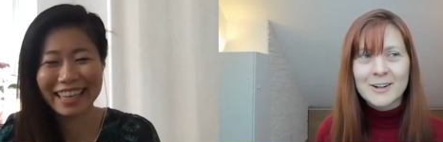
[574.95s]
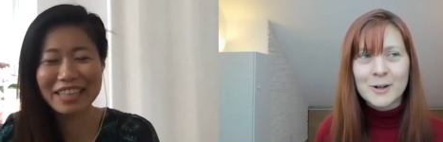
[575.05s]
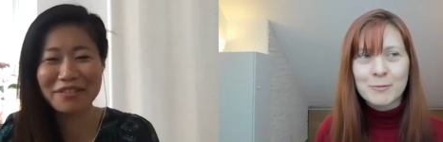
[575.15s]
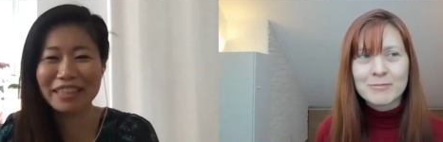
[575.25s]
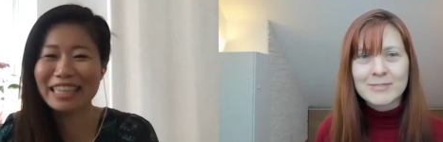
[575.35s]

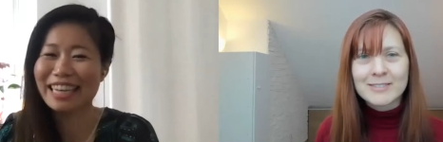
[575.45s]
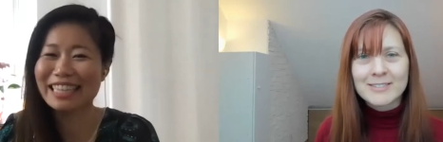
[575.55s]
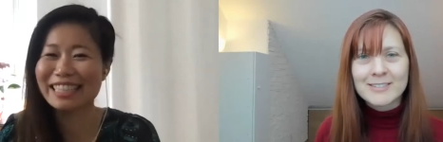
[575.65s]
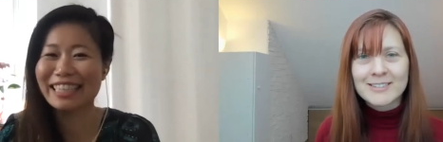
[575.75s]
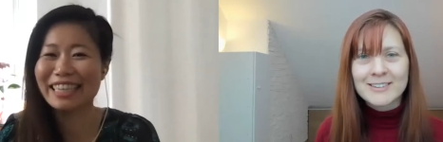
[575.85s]
Speaker 1: really nice to
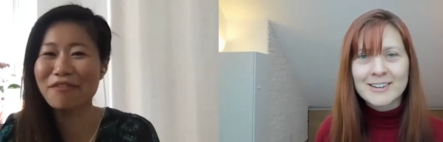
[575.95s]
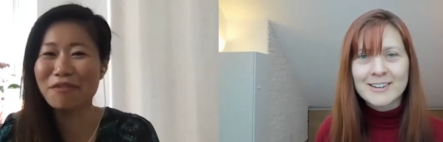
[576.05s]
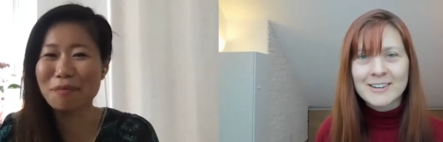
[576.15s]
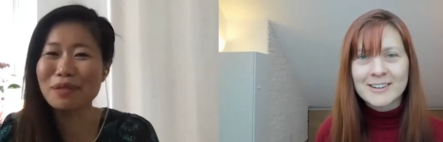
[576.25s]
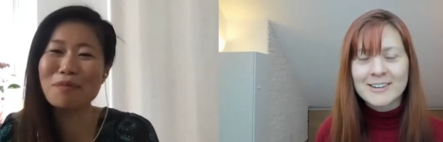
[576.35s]
hear from
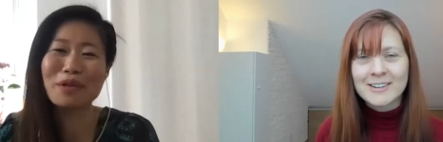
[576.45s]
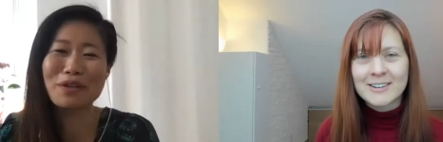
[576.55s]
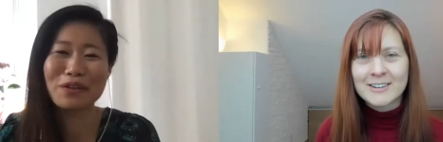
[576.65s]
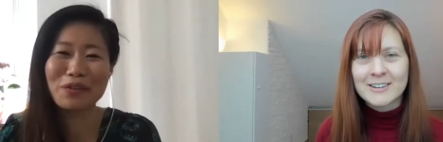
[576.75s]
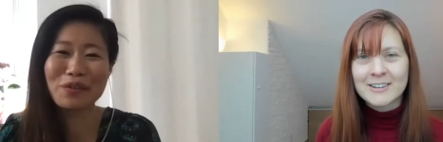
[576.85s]
someone
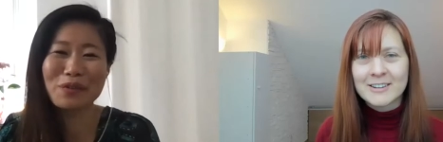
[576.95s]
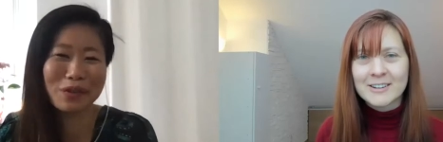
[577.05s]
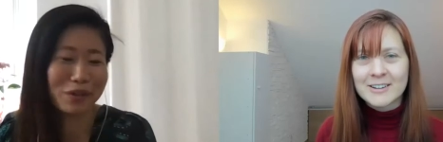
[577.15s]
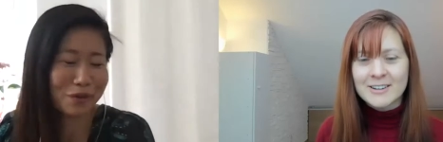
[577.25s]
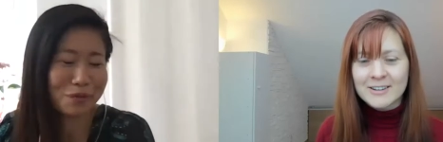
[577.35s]
who,
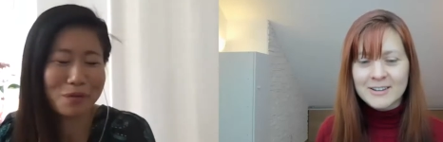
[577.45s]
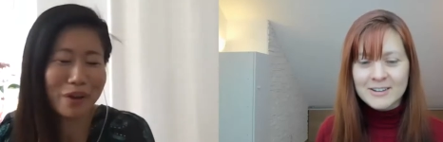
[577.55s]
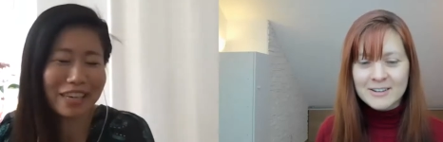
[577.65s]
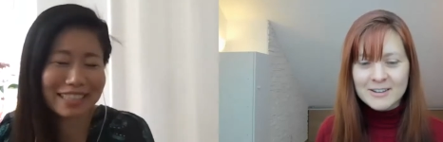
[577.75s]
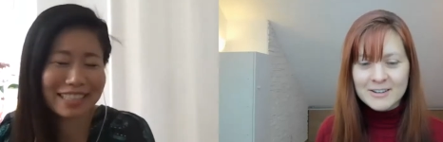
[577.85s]
we
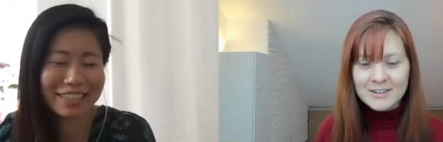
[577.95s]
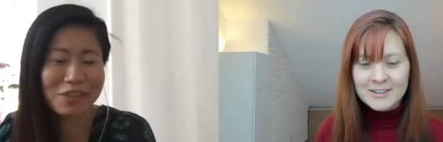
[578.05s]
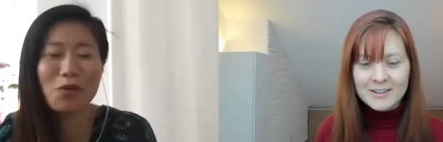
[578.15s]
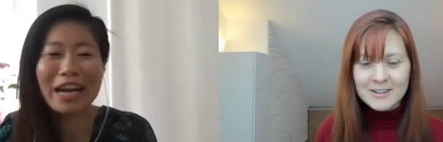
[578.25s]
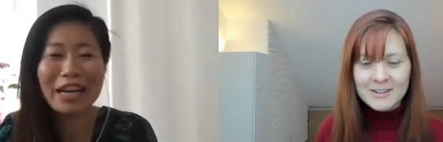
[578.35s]
worked
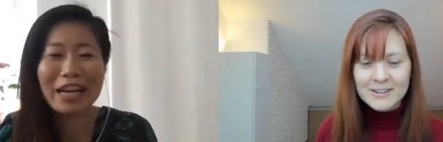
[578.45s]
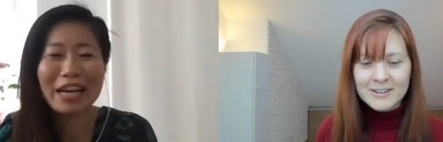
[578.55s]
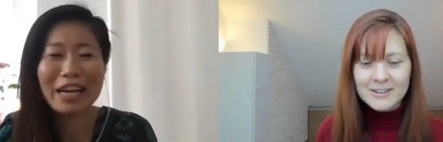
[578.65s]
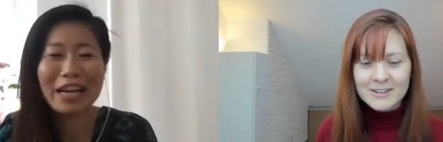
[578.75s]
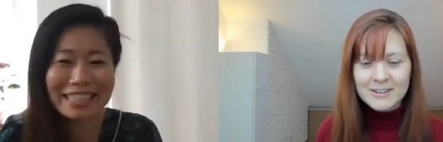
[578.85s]
quite
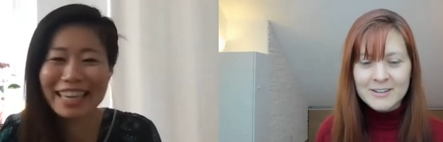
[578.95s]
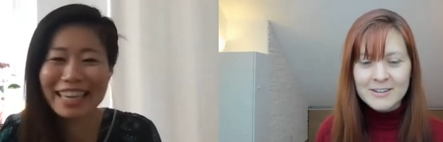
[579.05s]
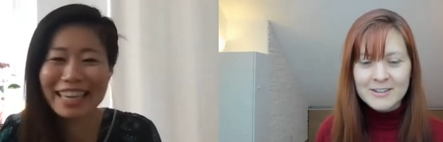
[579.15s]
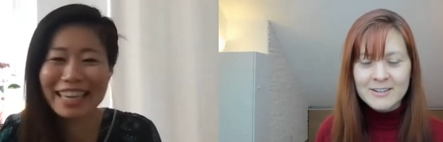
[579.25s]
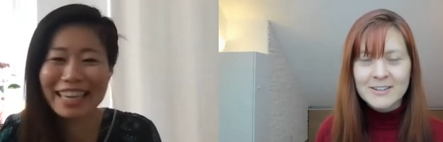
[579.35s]
closely together for
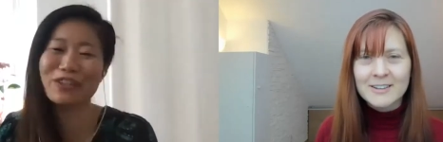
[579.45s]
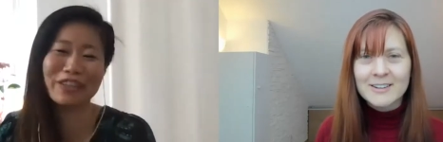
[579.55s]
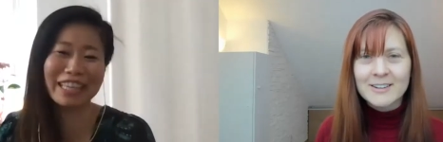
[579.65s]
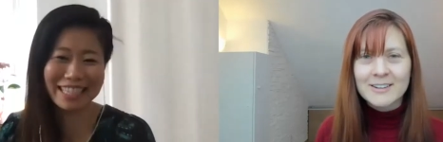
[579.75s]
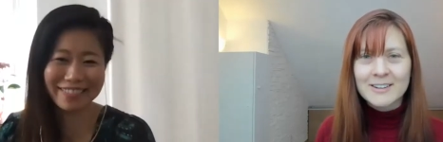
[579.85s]
2
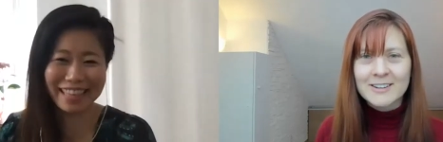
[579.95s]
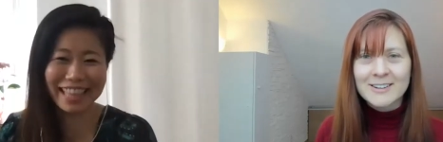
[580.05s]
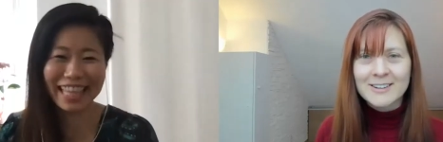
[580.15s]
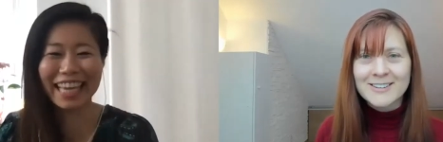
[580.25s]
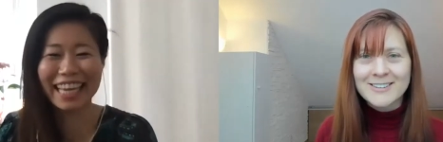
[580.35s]
years with.
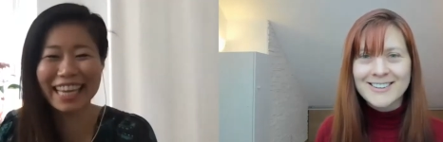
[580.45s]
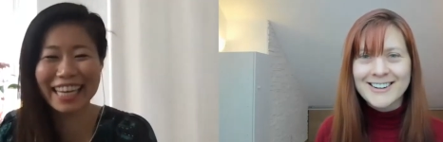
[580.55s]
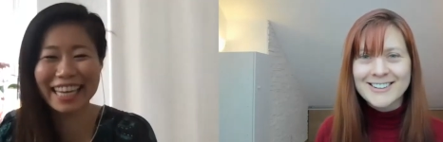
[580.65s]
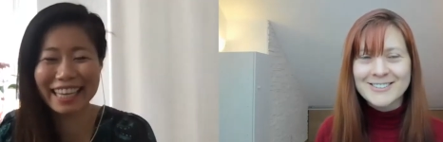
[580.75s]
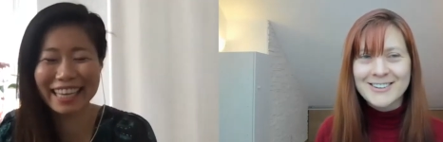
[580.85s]

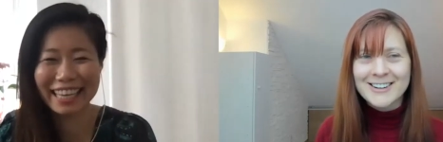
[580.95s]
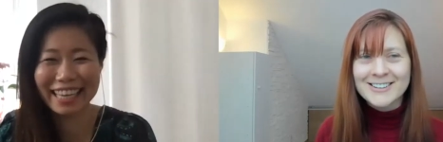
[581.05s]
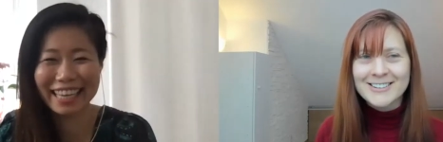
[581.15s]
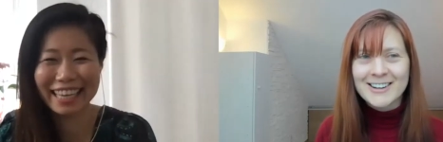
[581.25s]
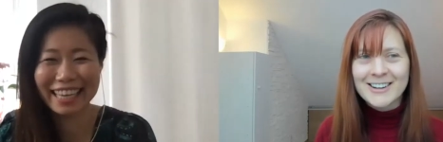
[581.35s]

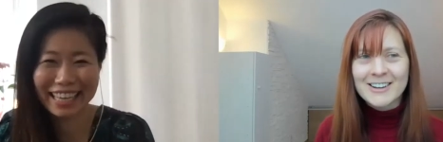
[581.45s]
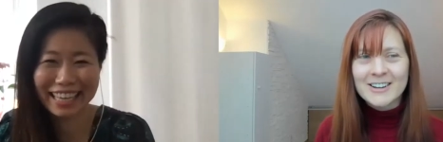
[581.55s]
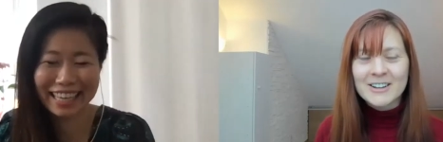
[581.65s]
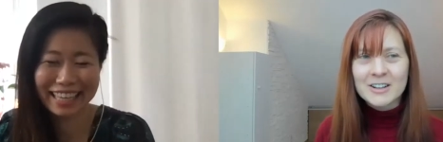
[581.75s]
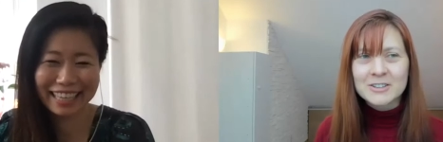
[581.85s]
Speaker 2: Right.
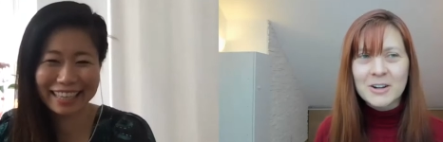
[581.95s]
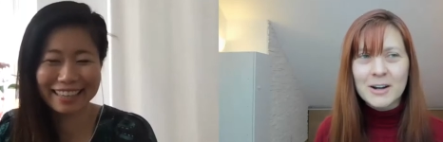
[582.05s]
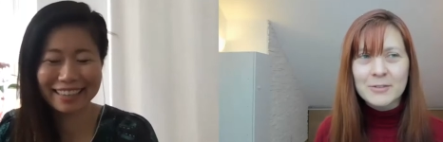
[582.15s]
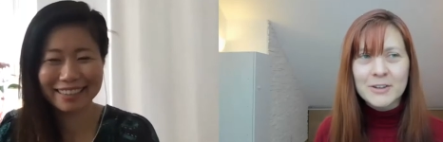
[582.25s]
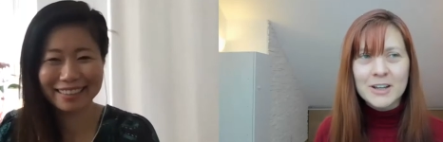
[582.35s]
No, I
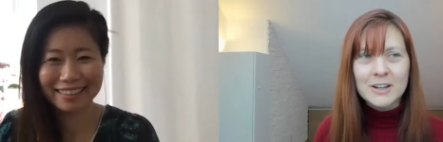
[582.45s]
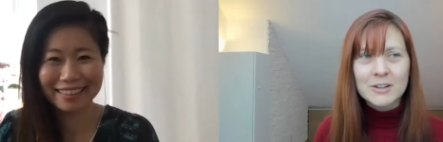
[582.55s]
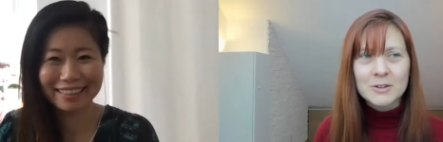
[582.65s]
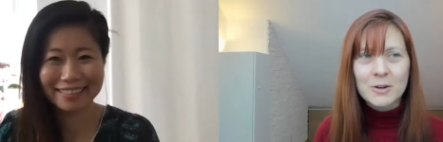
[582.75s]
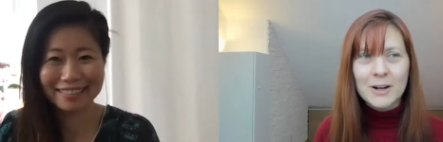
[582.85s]
think,
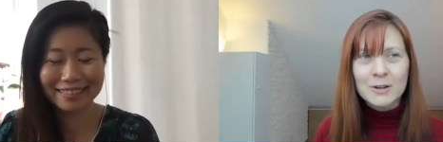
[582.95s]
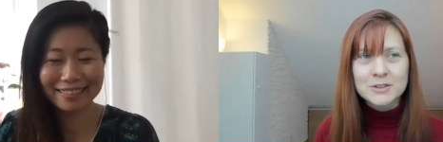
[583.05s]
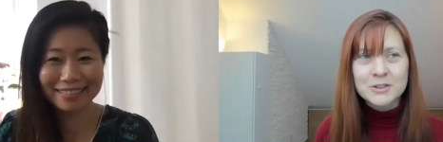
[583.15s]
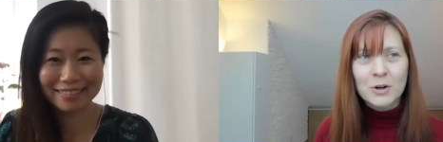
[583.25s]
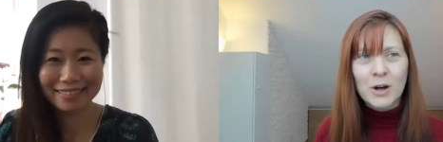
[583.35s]
I
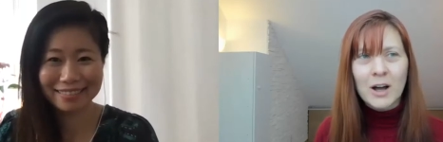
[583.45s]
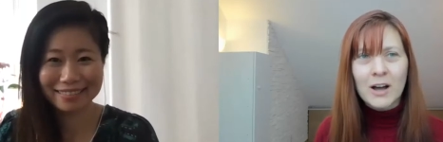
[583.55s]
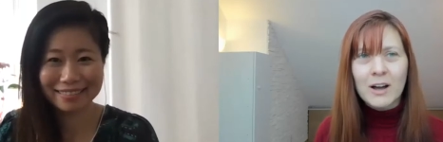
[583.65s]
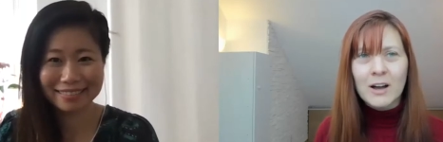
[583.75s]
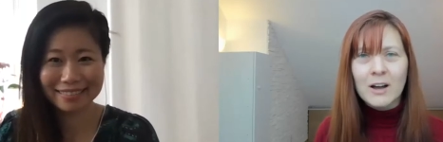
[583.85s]
also,
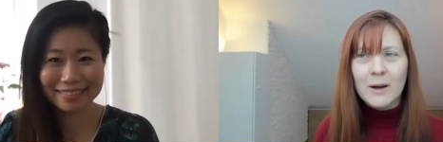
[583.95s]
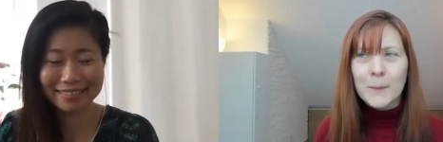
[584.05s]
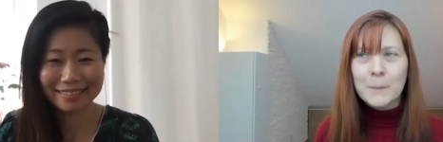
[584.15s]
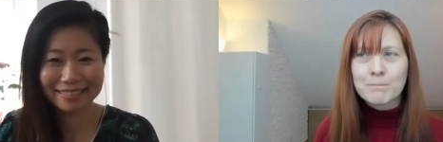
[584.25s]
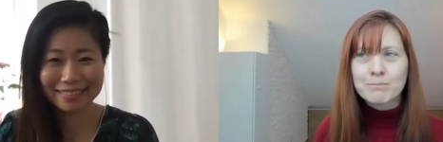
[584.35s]

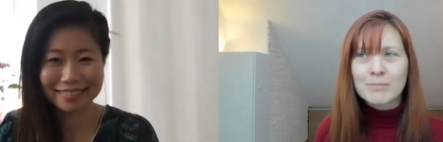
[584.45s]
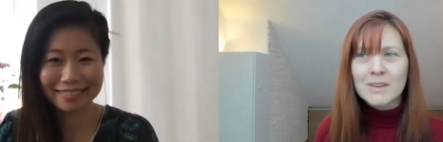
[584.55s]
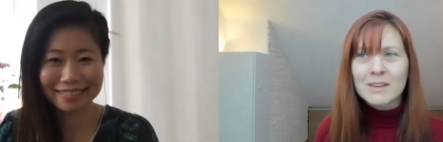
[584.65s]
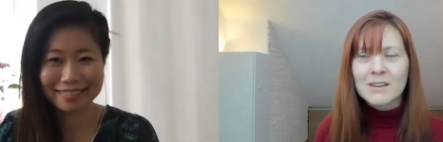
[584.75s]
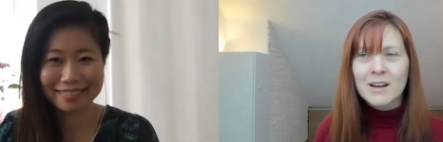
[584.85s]

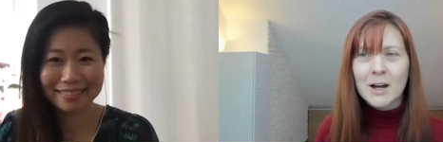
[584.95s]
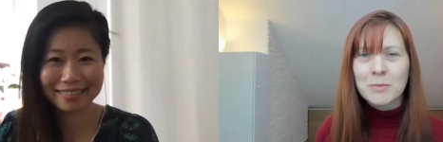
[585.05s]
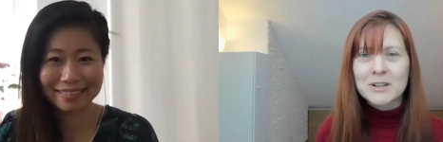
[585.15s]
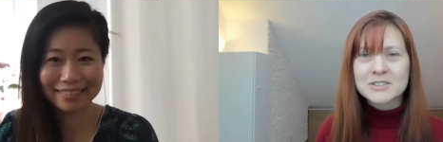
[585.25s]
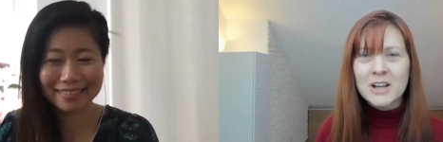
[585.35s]
I
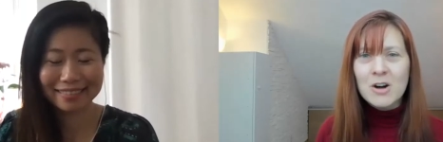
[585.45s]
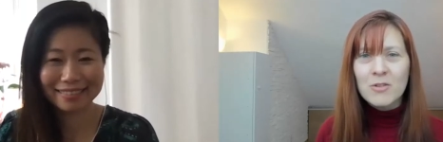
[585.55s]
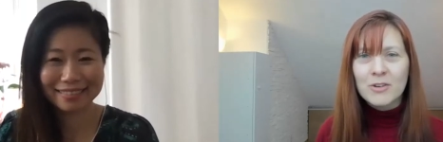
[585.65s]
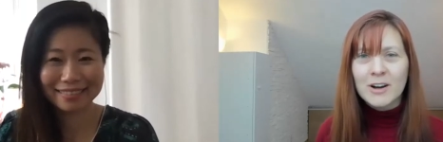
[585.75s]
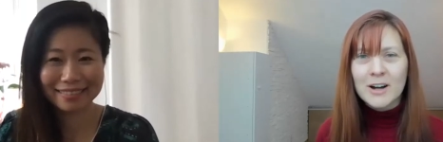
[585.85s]
myself,
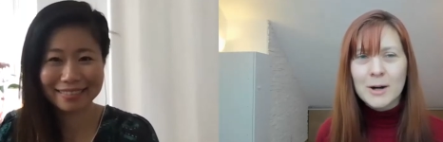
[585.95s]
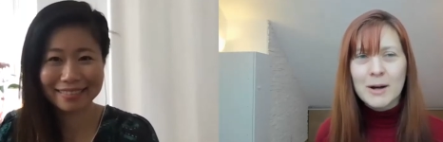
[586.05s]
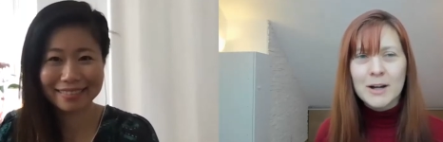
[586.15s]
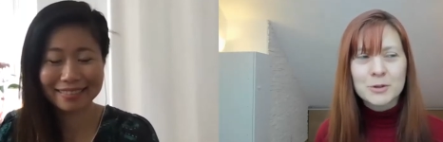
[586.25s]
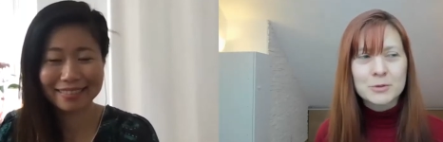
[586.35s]
I don't